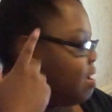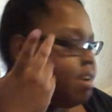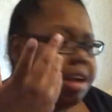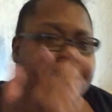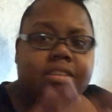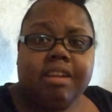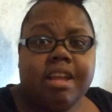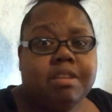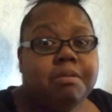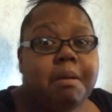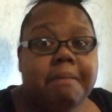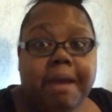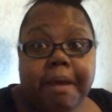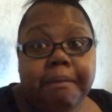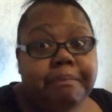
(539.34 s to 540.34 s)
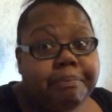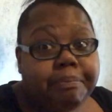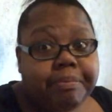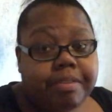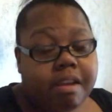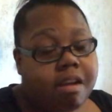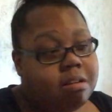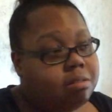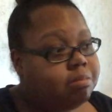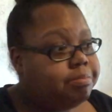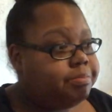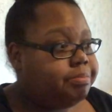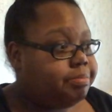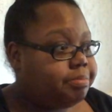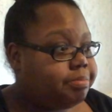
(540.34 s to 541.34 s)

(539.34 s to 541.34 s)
yeah, so that's where I'm at.